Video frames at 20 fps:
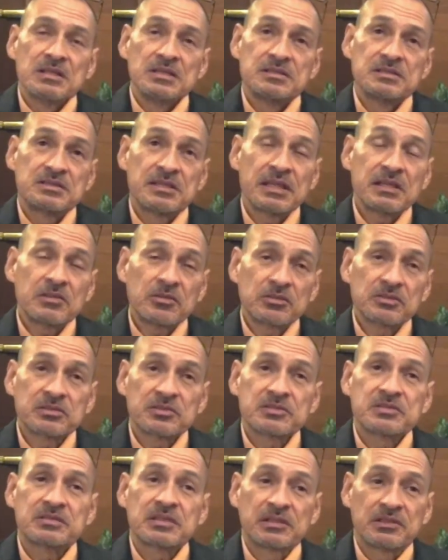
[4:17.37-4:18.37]

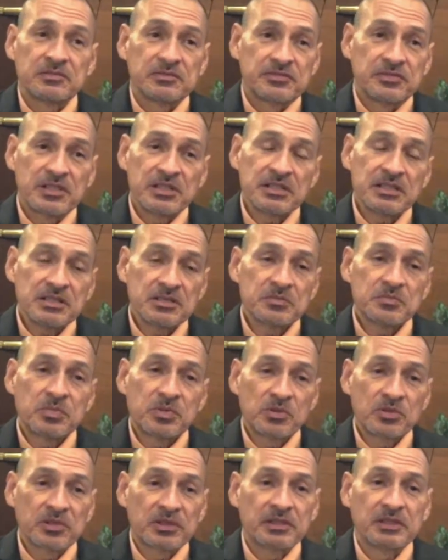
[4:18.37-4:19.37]
Stakeholders are very
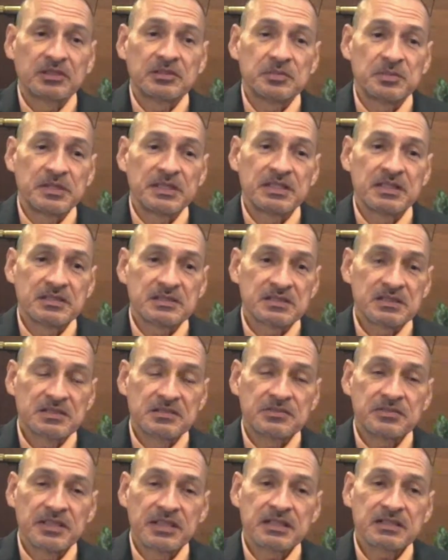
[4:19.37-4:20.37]
important because of
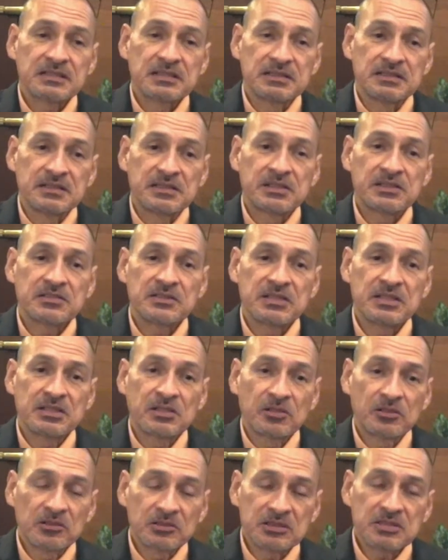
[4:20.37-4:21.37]
the fact that they're the
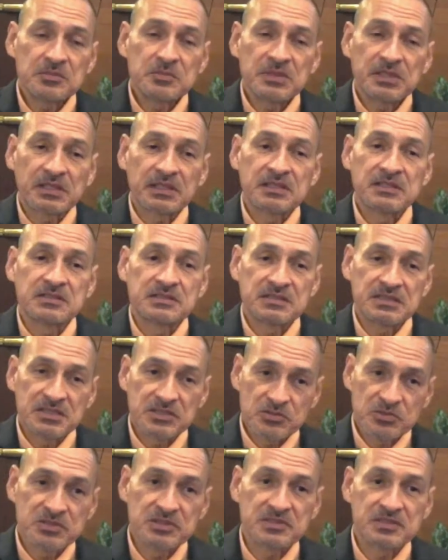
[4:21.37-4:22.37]
ultimate
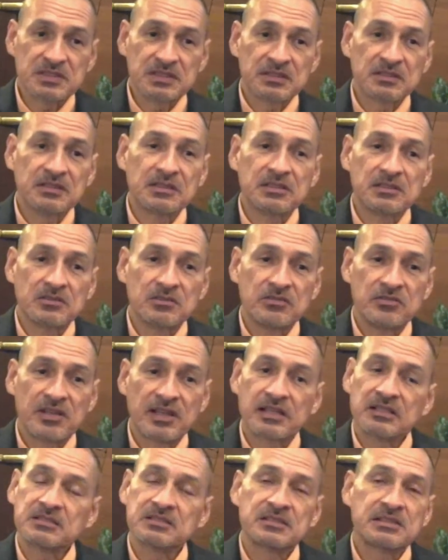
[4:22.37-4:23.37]
constituency that
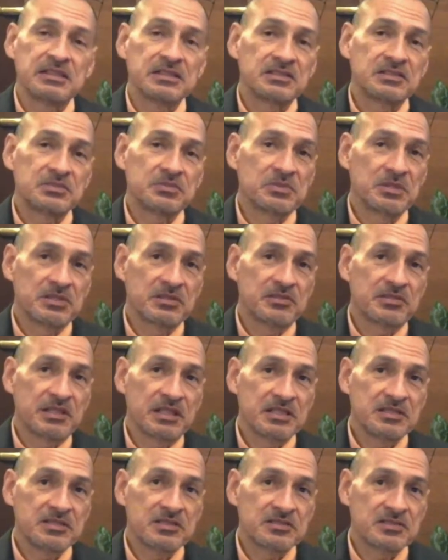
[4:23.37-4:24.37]
validates whether
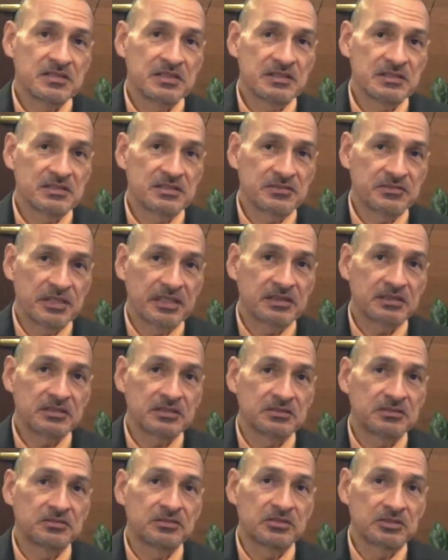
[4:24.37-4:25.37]
an agency is
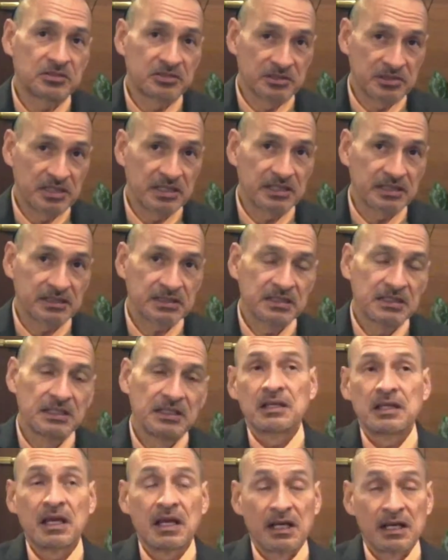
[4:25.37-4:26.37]
effective or not.
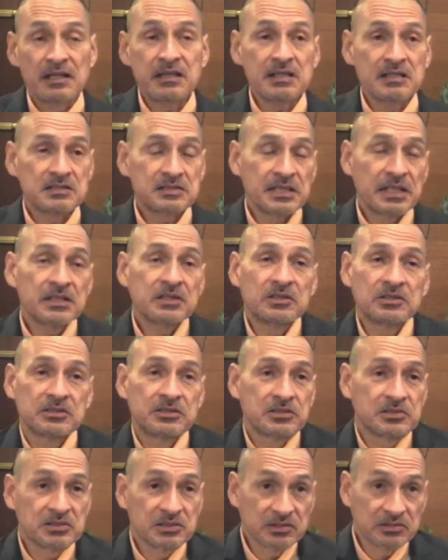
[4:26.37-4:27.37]
Yeah, I think
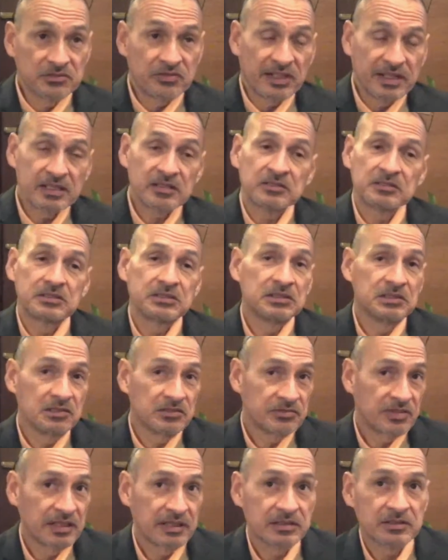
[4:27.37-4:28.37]
stakeholders are vital to
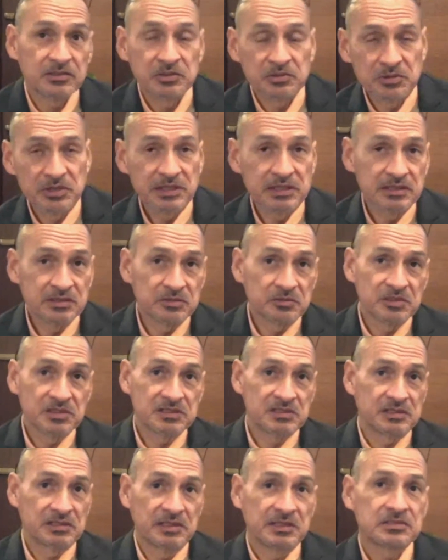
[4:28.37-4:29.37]
define the way in
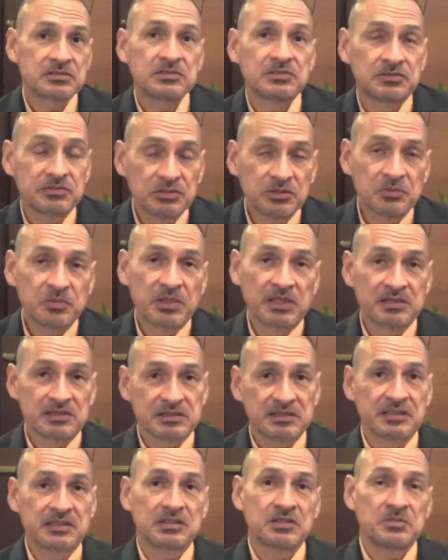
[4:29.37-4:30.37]
which a national food
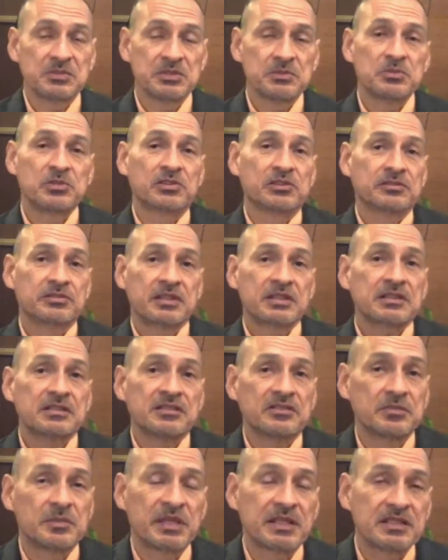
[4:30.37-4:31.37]
policy could be more
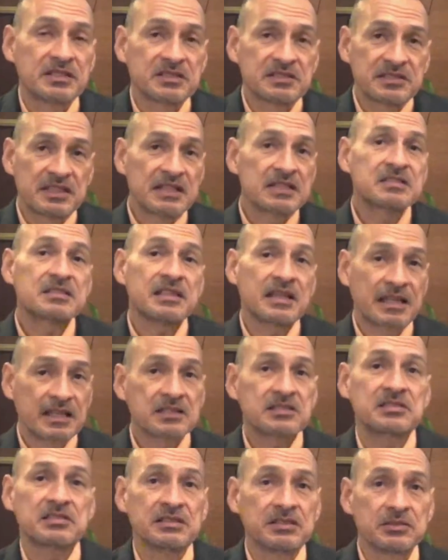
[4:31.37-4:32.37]
effective, because that's
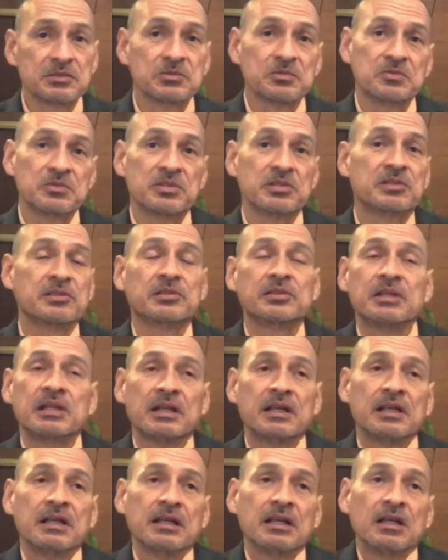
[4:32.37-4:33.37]
actually where
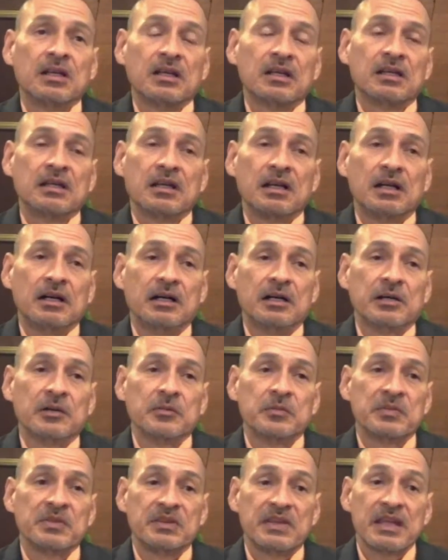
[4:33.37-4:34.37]

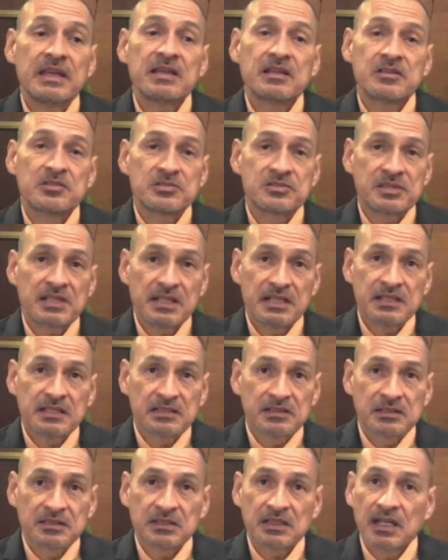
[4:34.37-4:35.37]
they
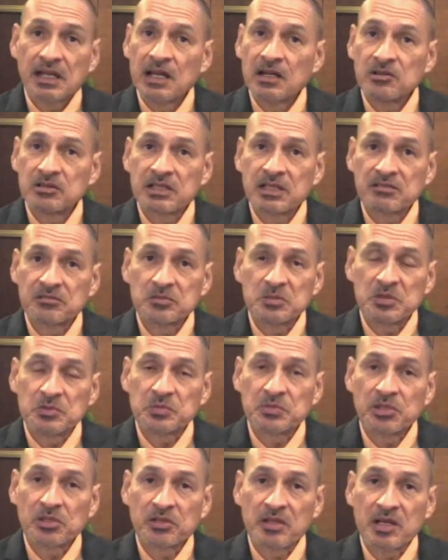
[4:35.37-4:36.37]
understand how
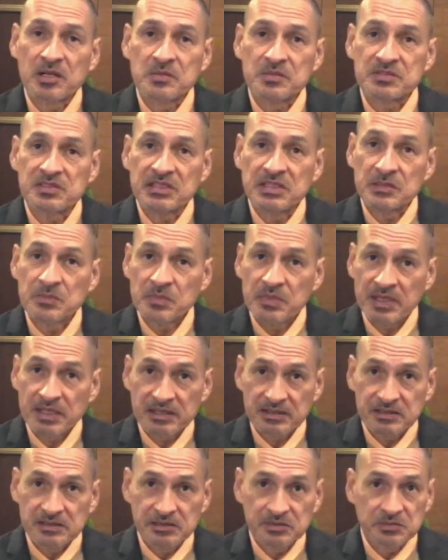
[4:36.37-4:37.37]
government programs
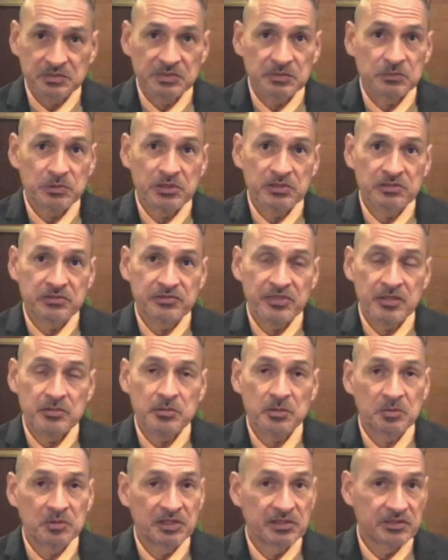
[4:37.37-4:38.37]
impact them, whether
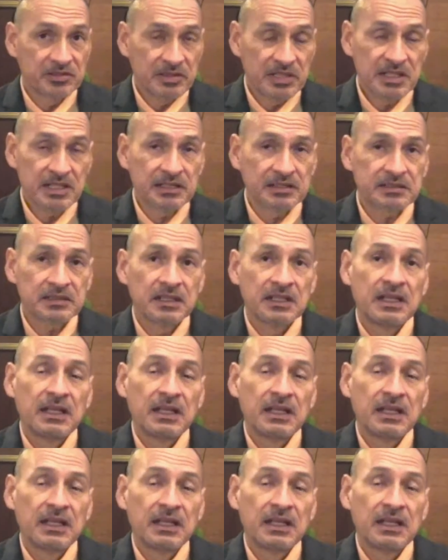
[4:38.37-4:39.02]
favorably or not.